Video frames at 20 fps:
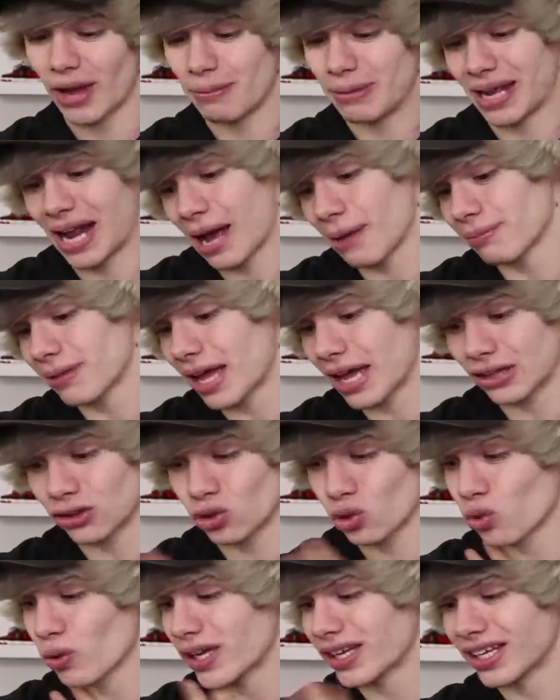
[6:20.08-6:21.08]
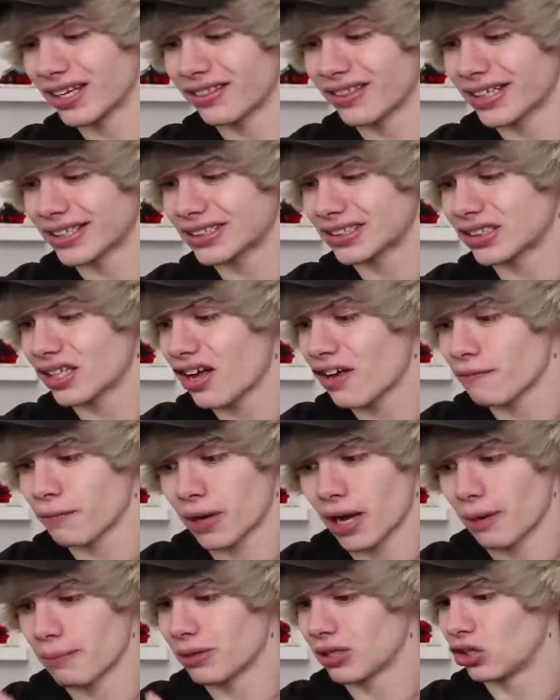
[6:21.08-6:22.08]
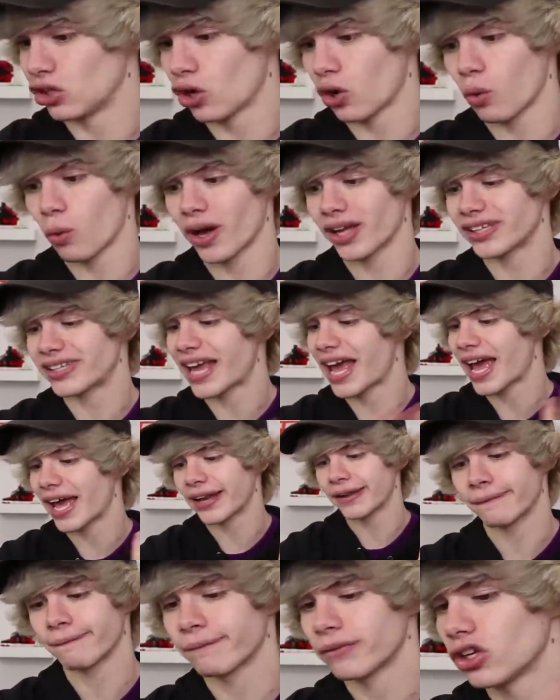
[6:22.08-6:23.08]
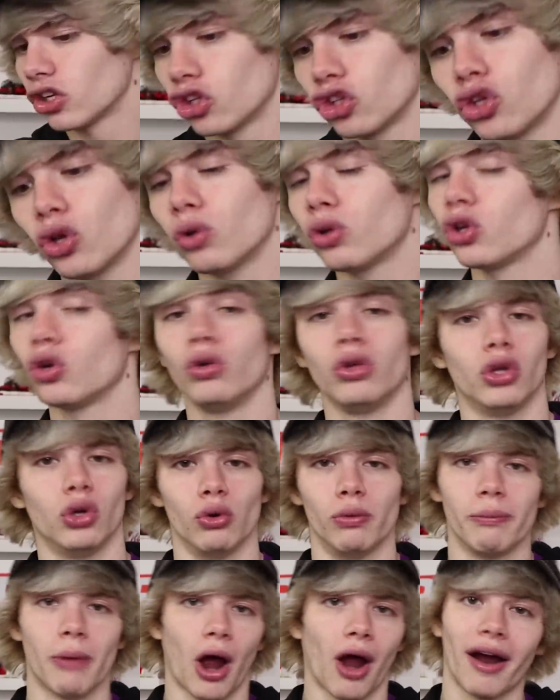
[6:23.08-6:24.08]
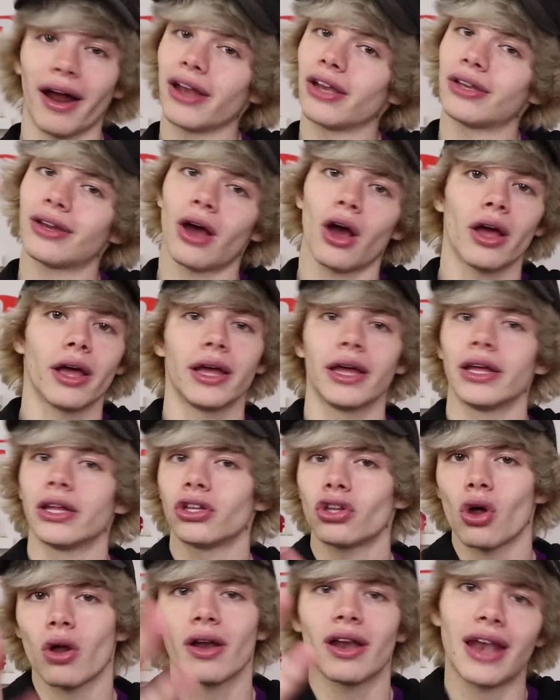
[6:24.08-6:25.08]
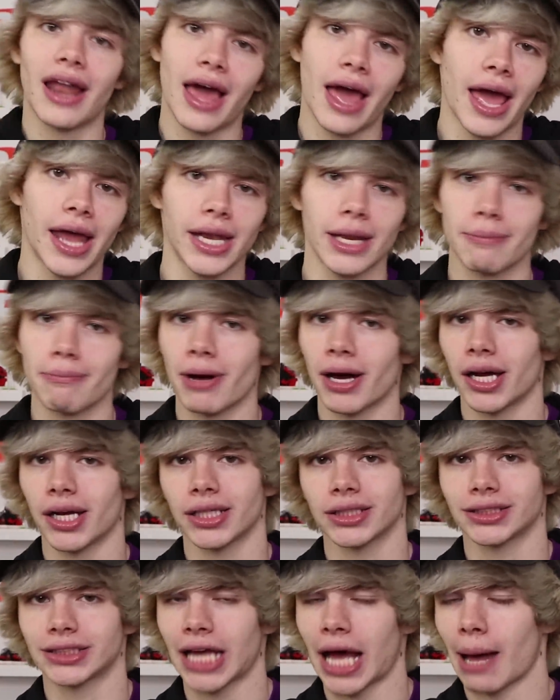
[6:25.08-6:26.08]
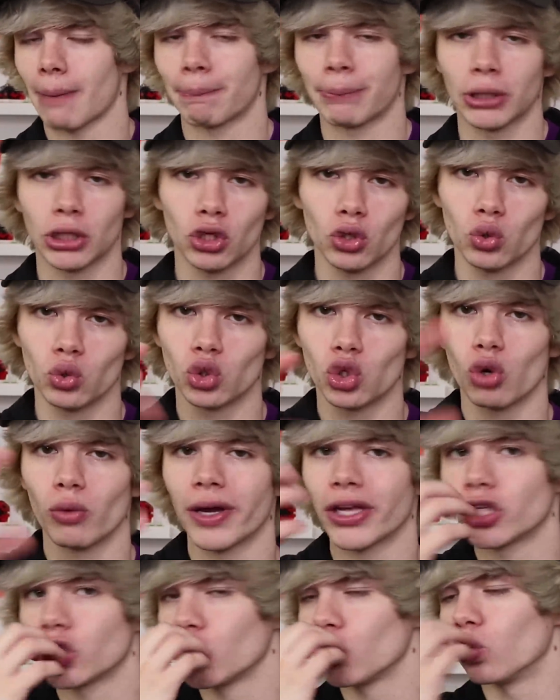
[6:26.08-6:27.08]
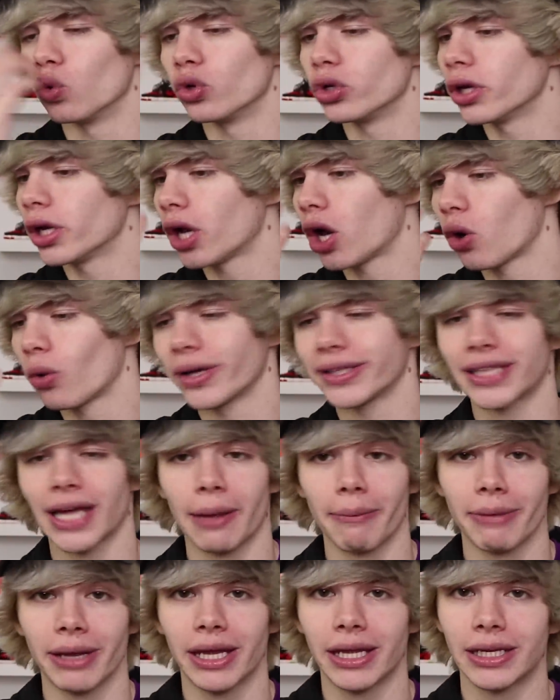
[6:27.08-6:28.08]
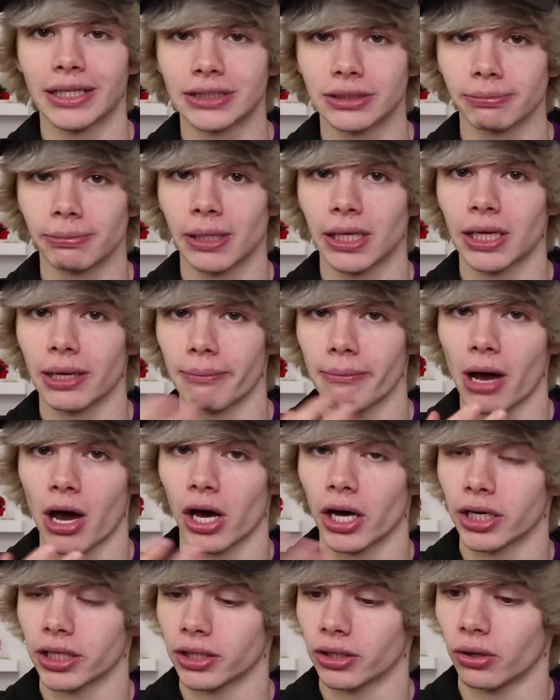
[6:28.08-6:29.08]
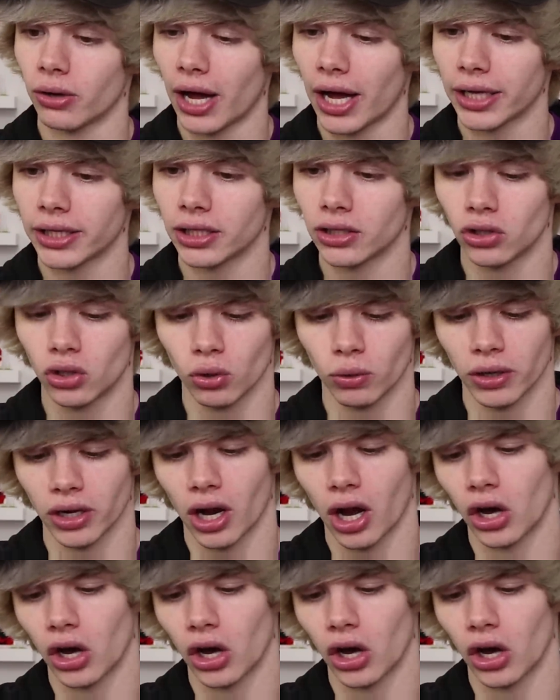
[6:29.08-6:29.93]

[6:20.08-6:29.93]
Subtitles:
I mean, I'm not too into this stuff, but I mean, you know what, Dad? You do you, alright? Don't let anybody stop you doing you, you know what I mean? It's me, your Mario. How you doing?